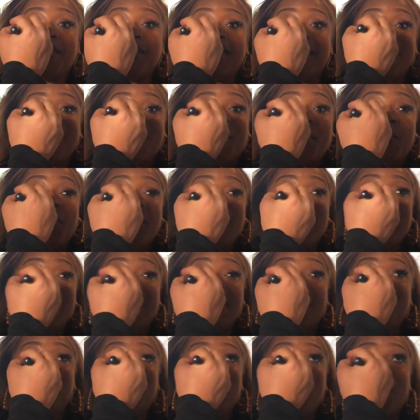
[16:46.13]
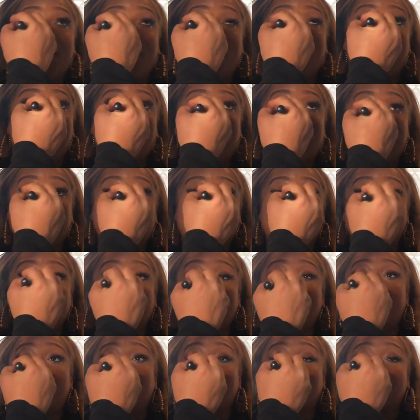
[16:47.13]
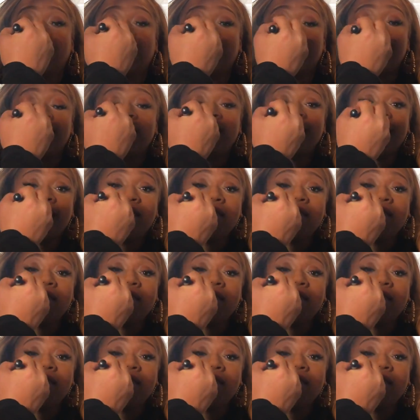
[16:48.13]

gonna need a wig for 6.